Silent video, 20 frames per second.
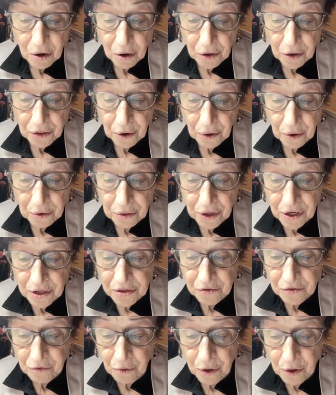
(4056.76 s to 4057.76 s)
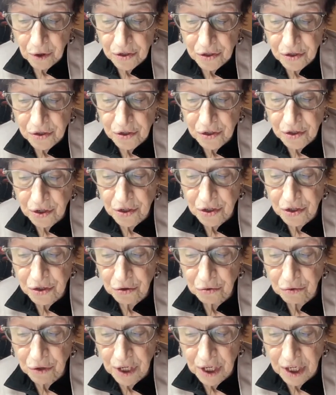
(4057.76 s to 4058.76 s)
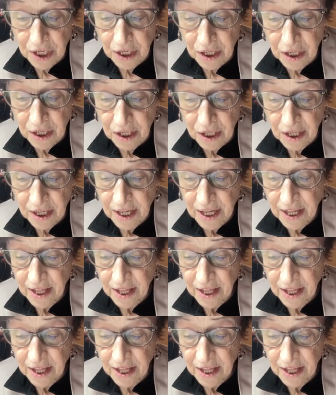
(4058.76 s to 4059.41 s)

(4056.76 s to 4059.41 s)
Although these forces are surreal,